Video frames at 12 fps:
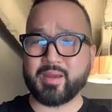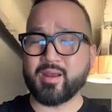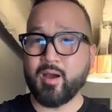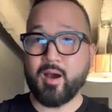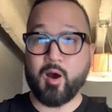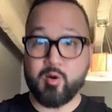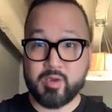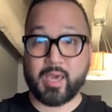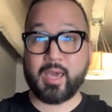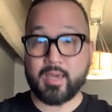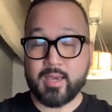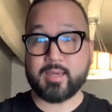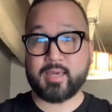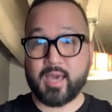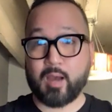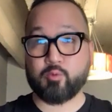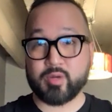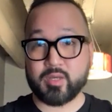And okay,
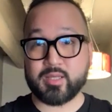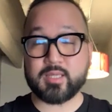yeah, really?